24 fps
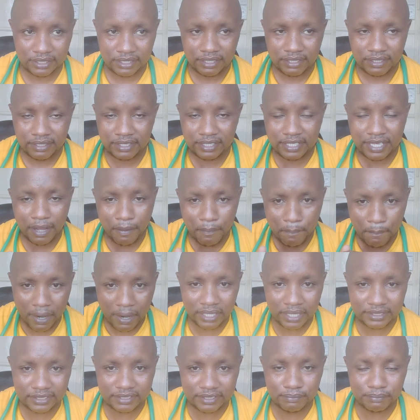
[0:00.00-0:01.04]
there
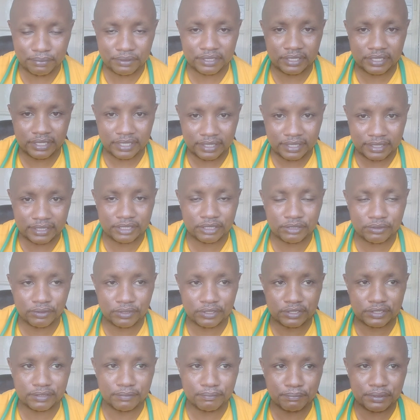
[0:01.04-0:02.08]
must be a
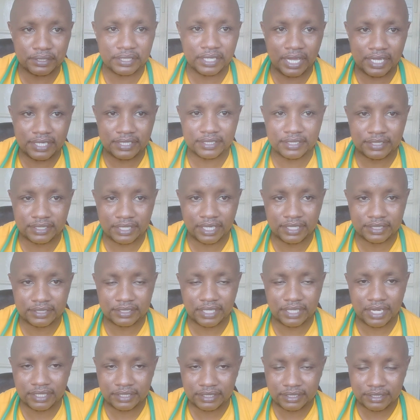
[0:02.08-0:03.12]
reason behind that.
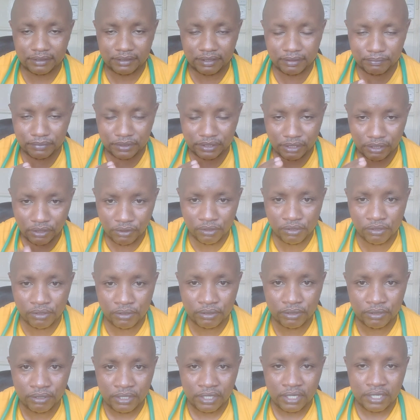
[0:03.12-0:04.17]
And
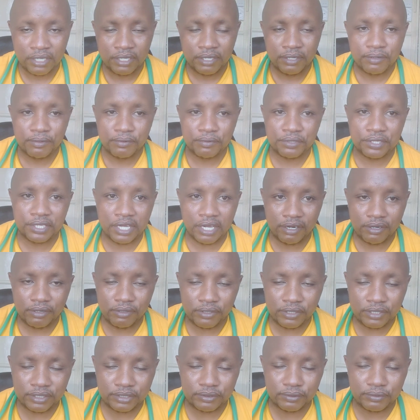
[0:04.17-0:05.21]
below, we are
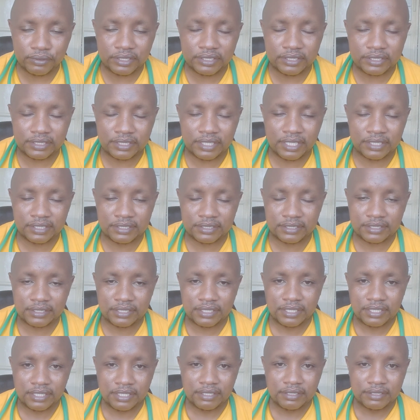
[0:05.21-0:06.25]
going to discuss
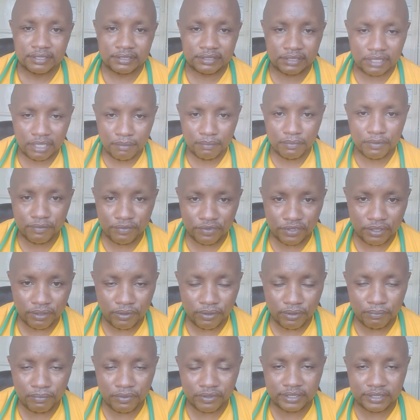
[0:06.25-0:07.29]
some of the
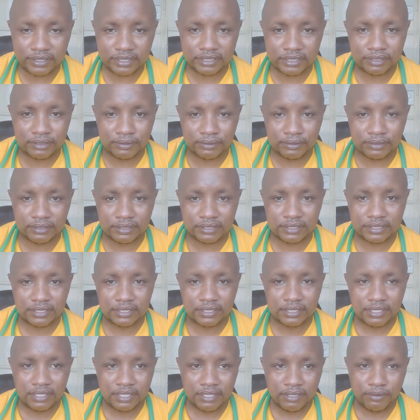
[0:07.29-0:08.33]
common reasons
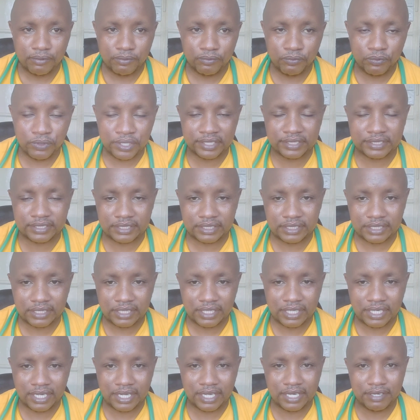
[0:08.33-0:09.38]
which
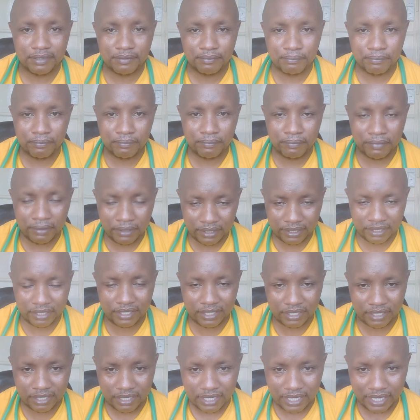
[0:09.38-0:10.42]
can make
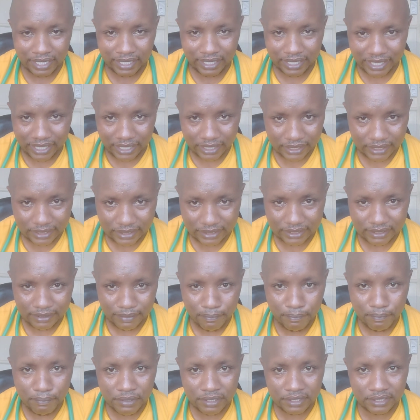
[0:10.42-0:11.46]
a lady
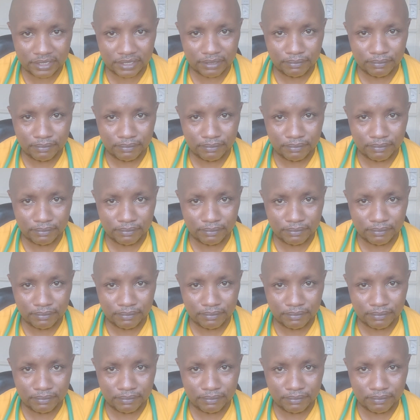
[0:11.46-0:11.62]
miss